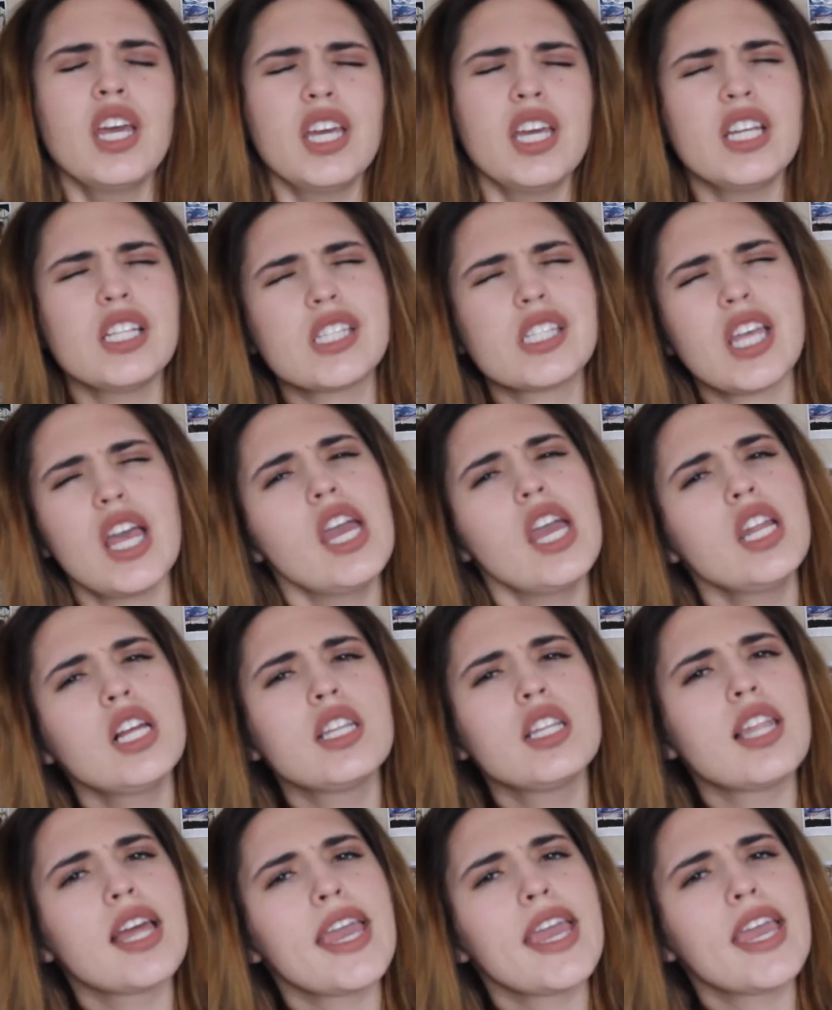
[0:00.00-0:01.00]
it's kind
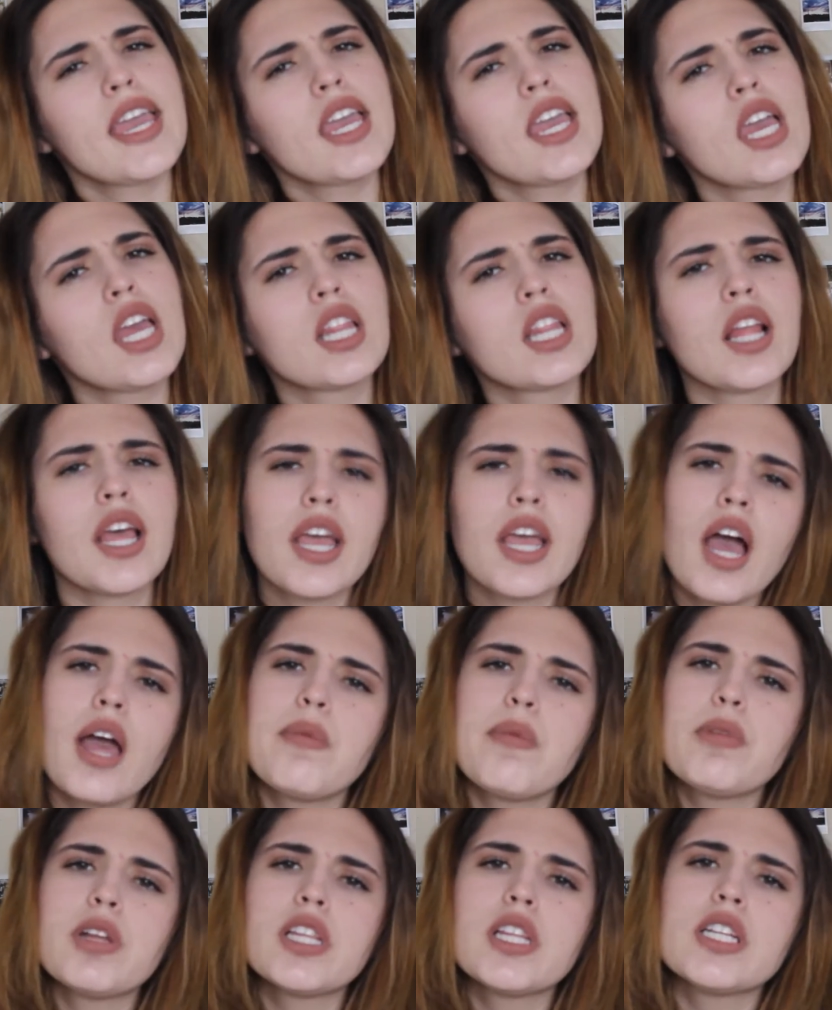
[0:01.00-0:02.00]
of late and like
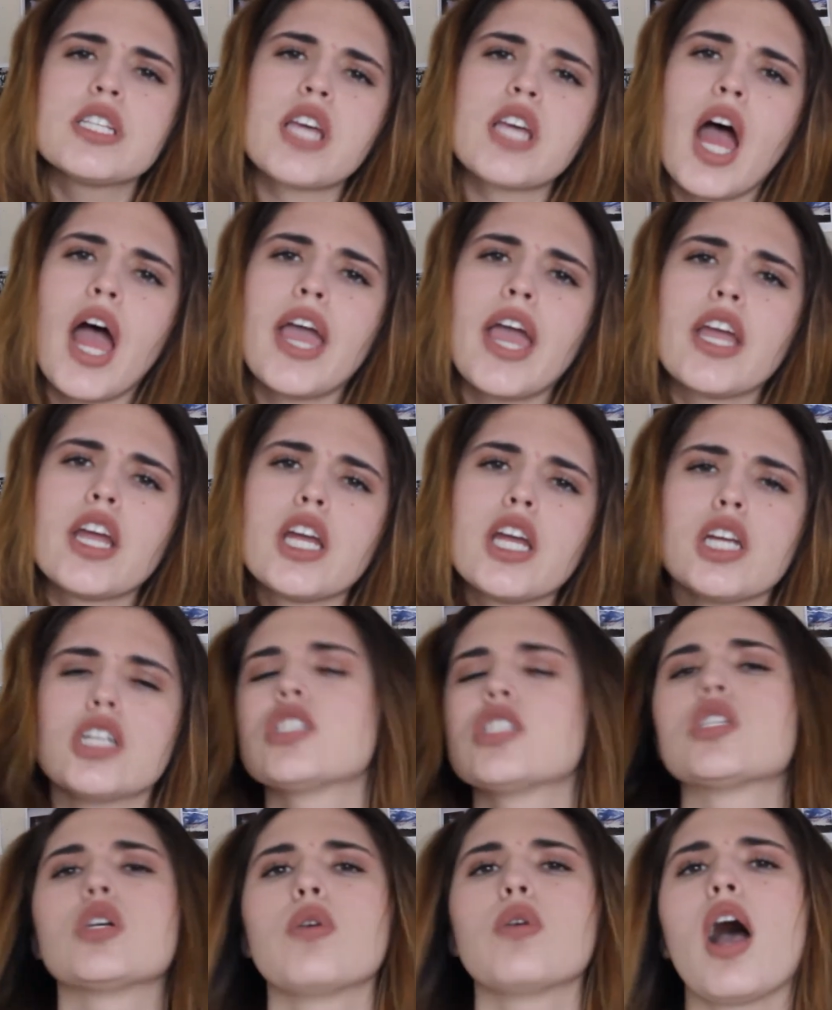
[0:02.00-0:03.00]
I'm really tired,
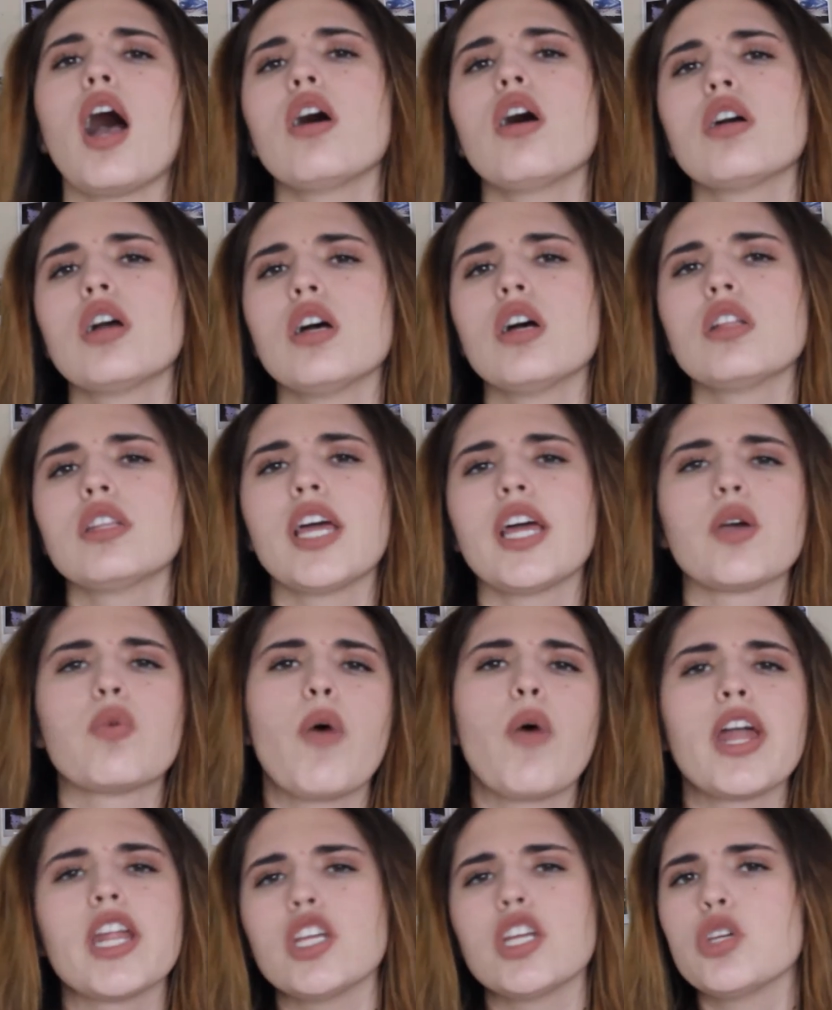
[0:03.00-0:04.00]
so
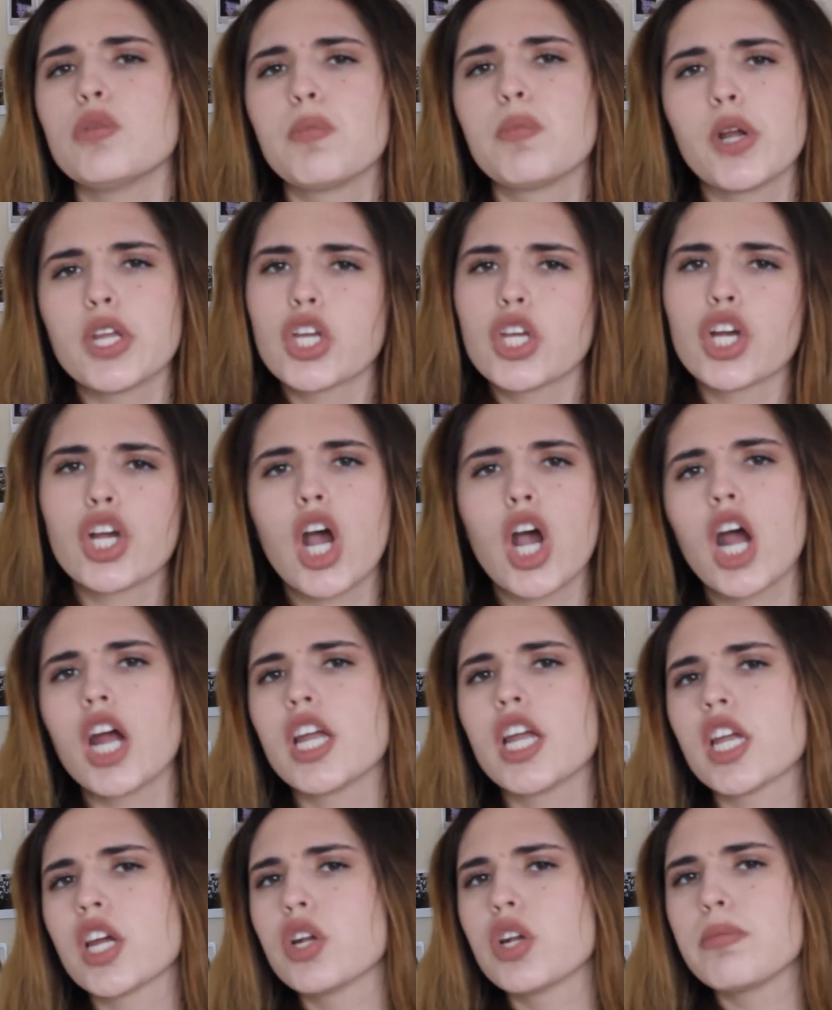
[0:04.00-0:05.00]
why don't you bring your car
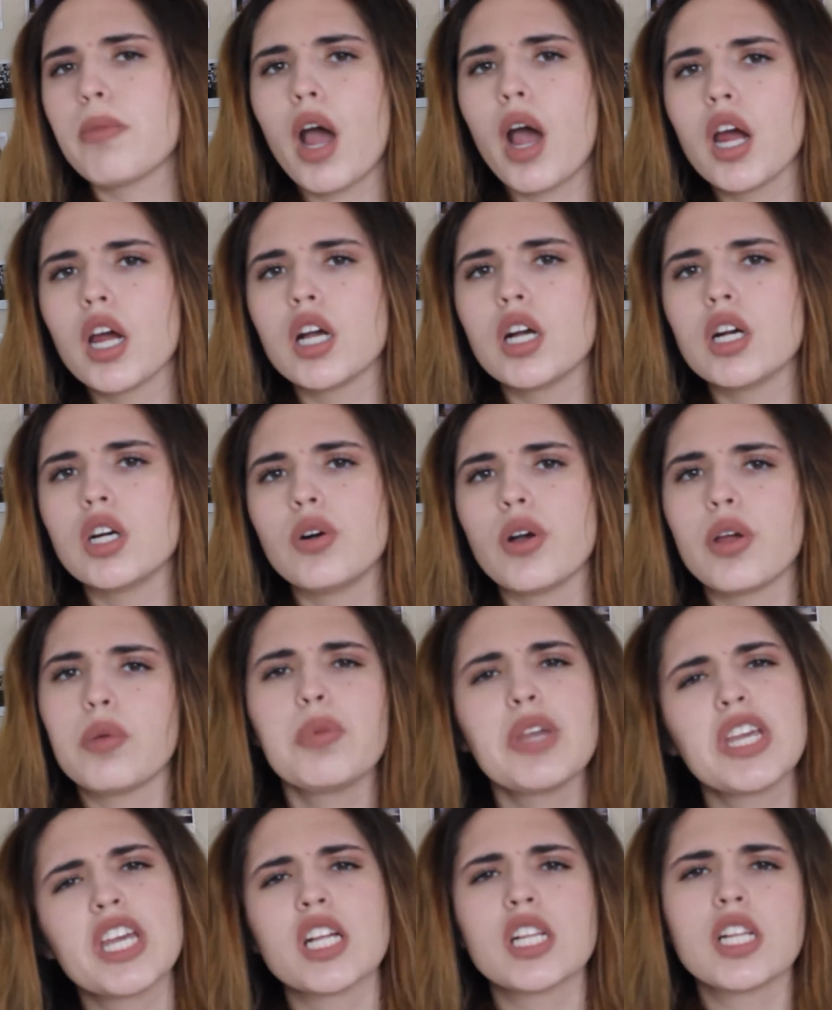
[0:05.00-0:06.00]
here tomorrow and
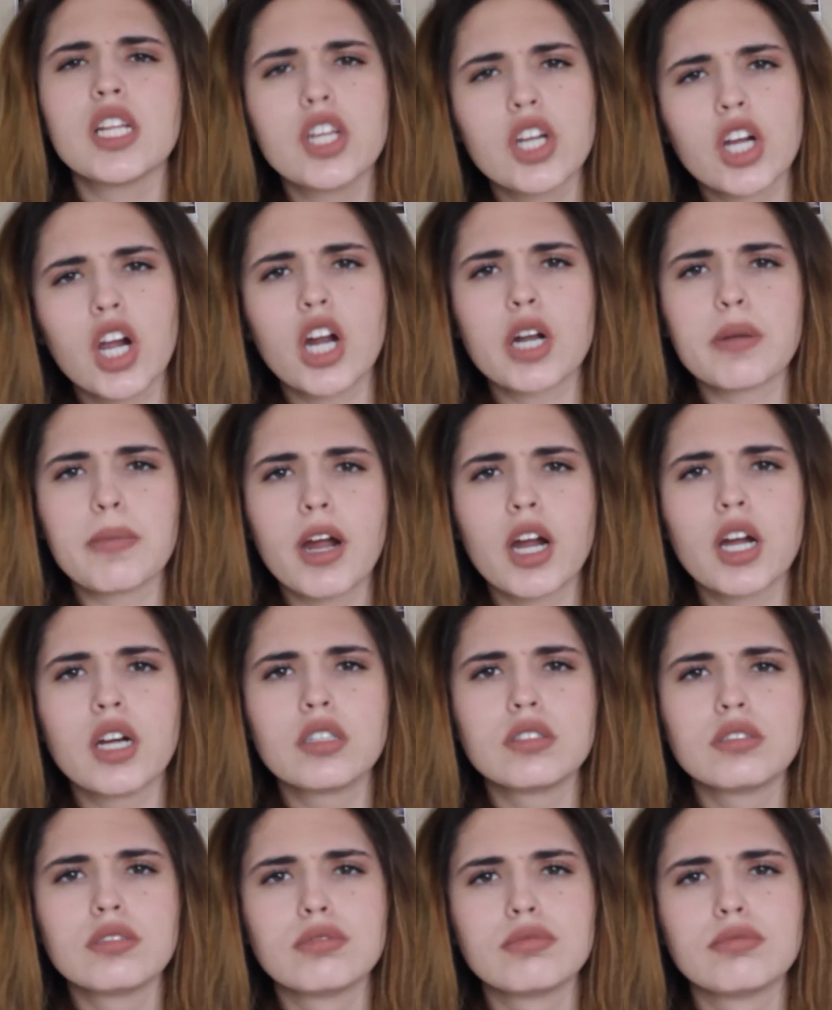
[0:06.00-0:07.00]
we can clean your car tomorrow?